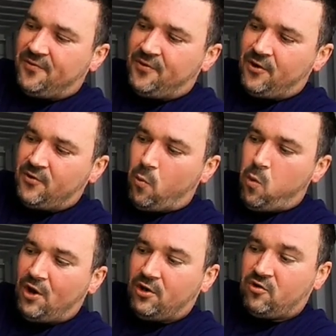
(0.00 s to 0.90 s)
The
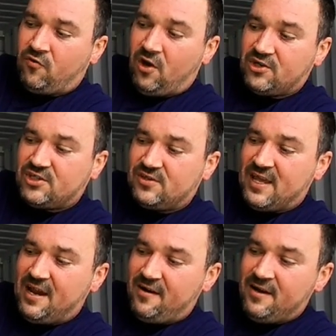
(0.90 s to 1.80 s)
third one across
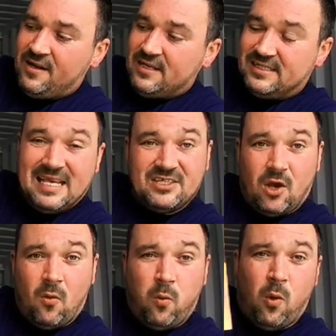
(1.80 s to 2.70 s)
there says a